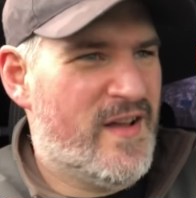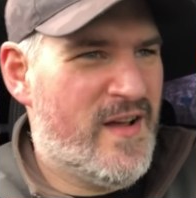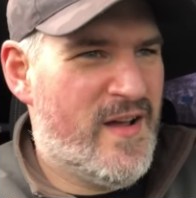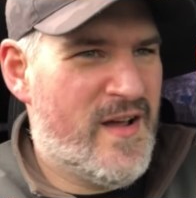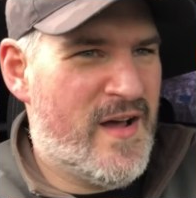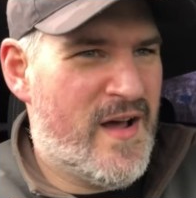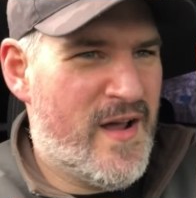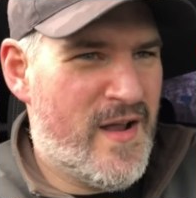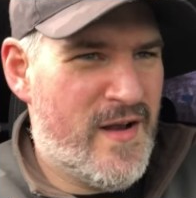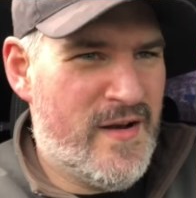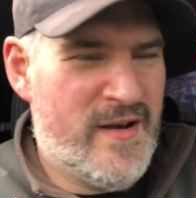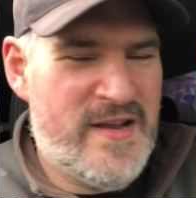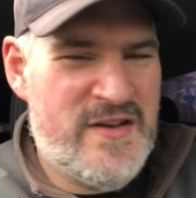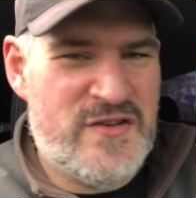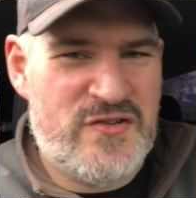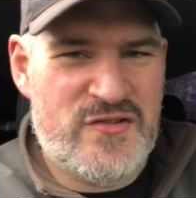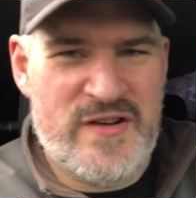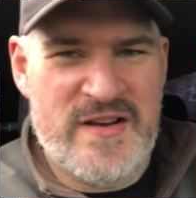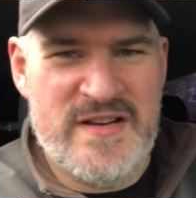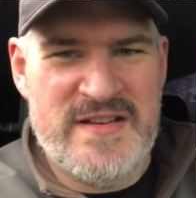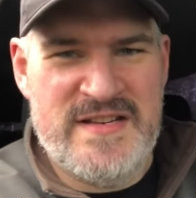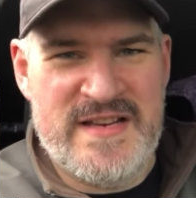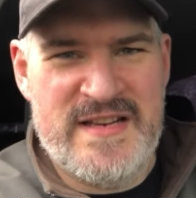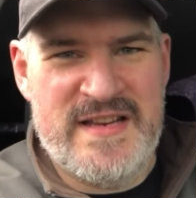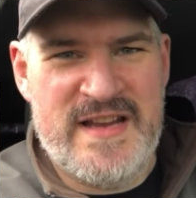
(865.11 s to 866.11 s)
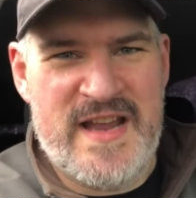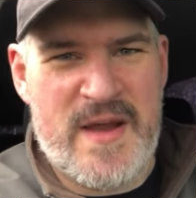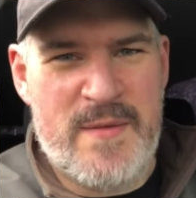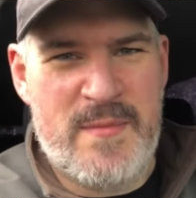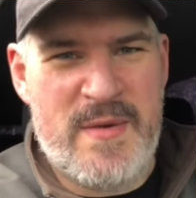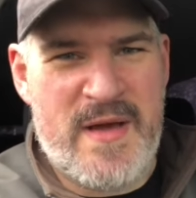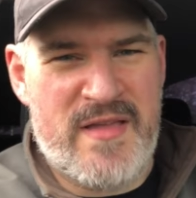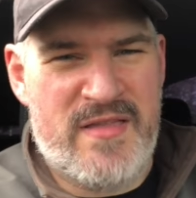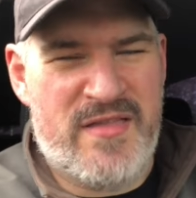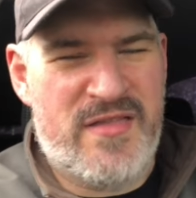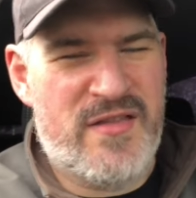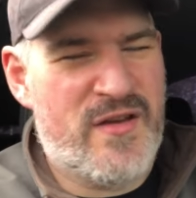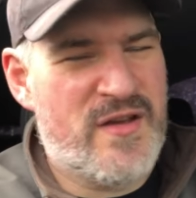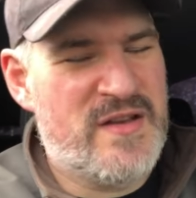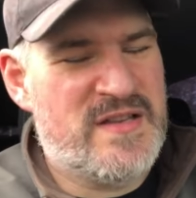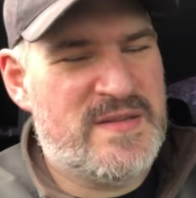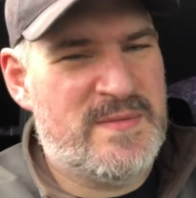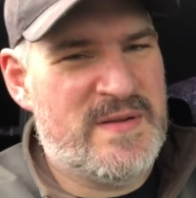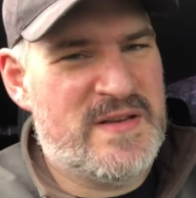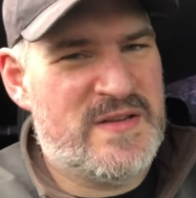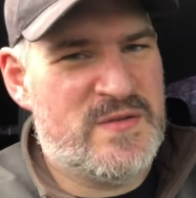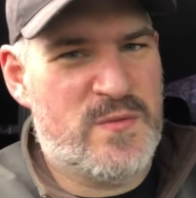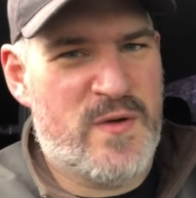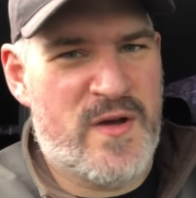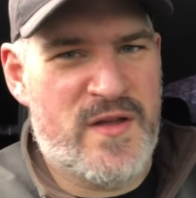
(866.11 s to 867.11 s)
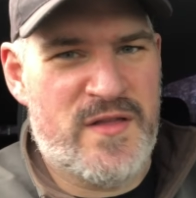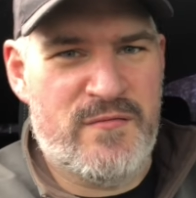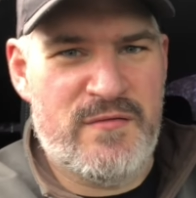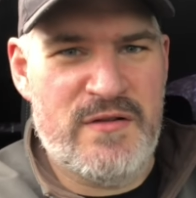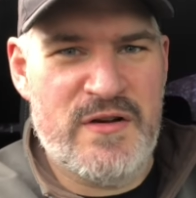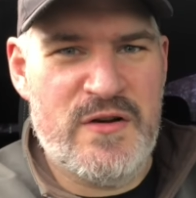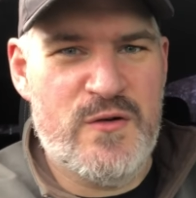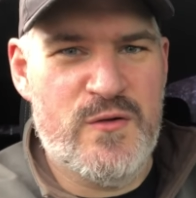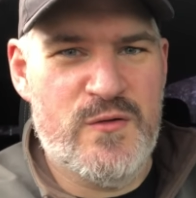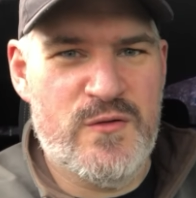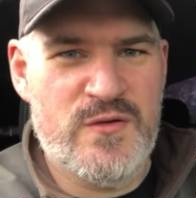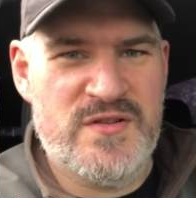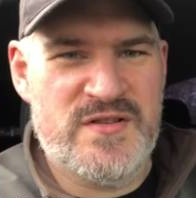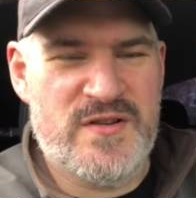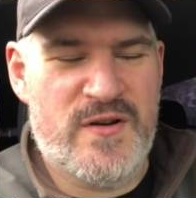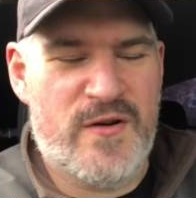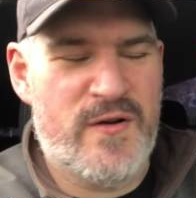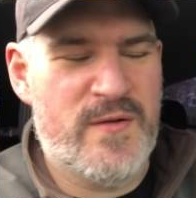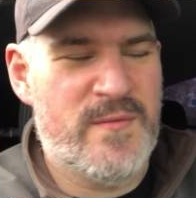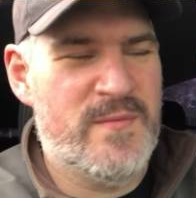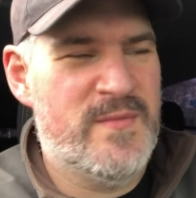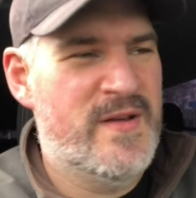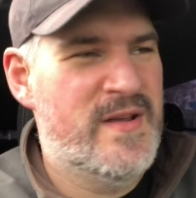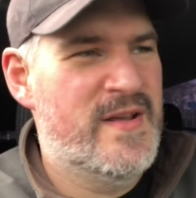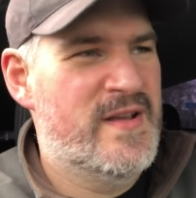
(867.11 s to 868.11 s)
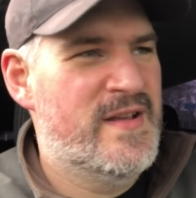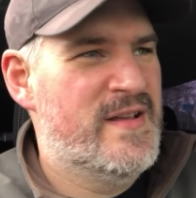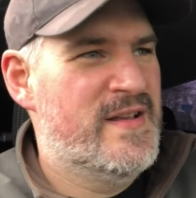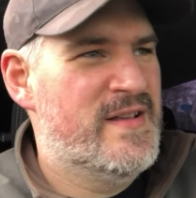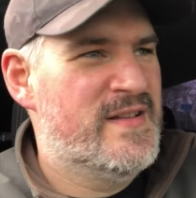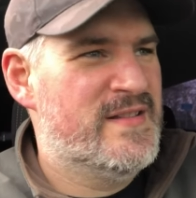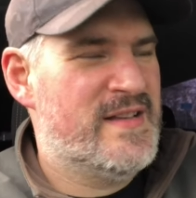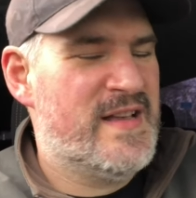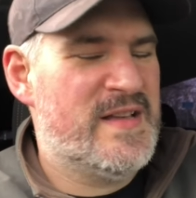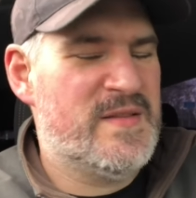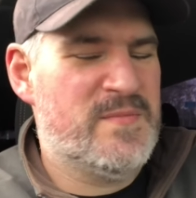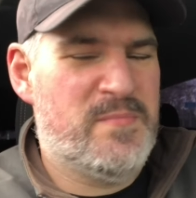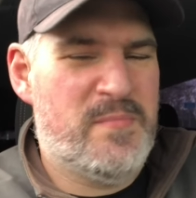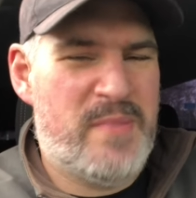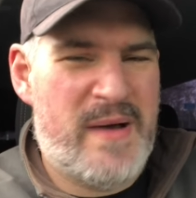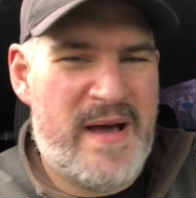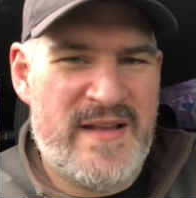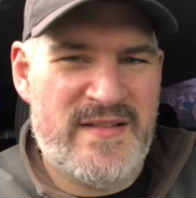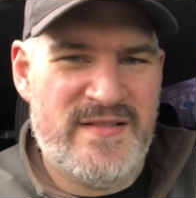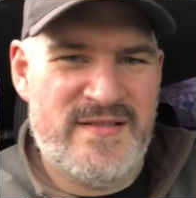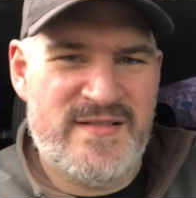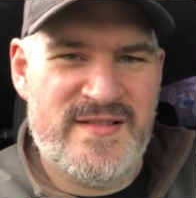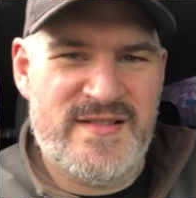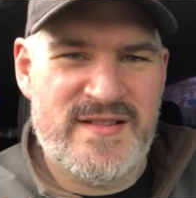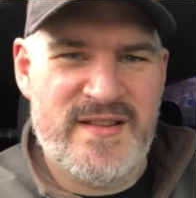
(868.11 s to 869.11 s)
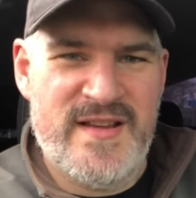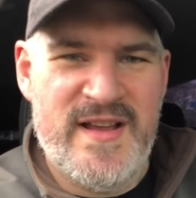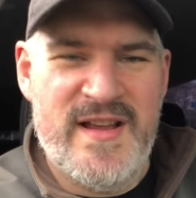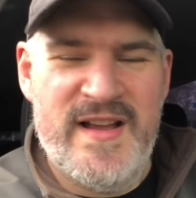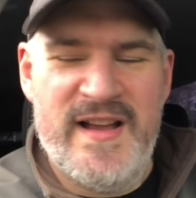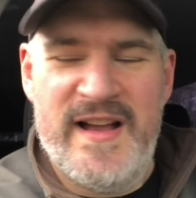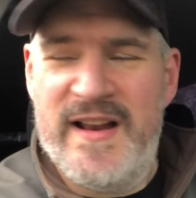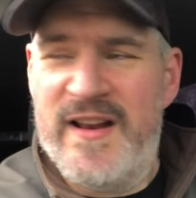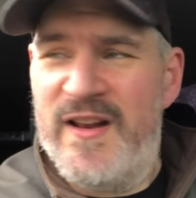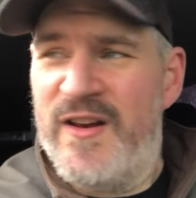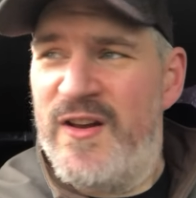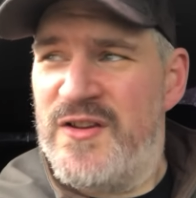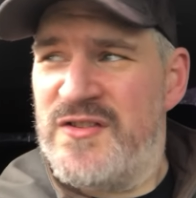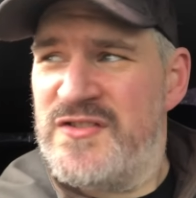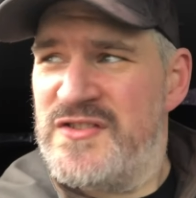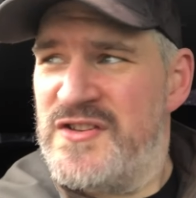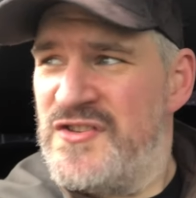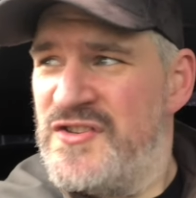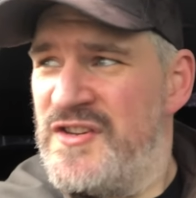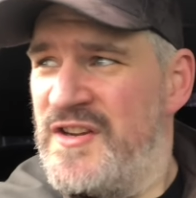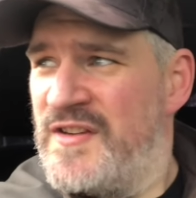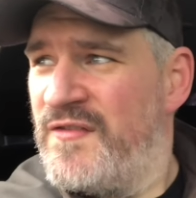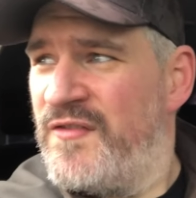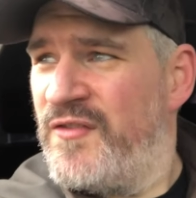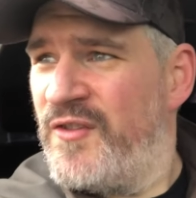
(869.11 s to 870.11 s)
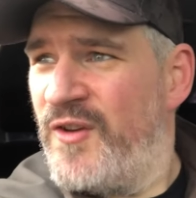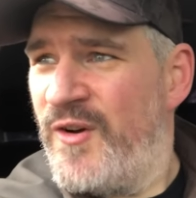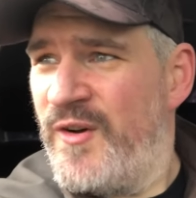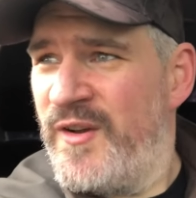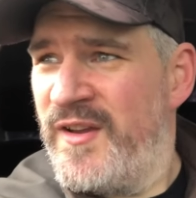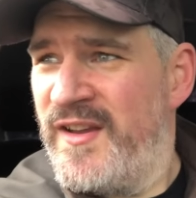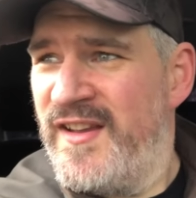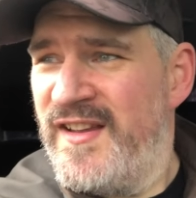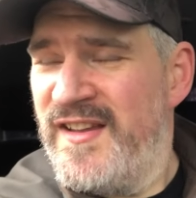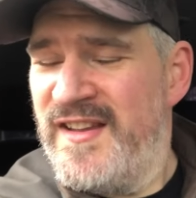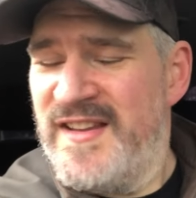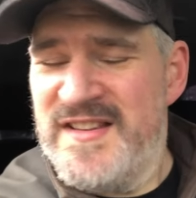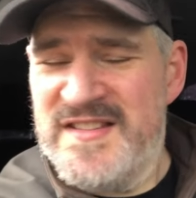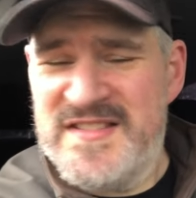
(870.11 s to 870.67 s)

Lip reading: I literally didn't get about 30 minutes worth of record time, so that's pants, and I lost a jig fly.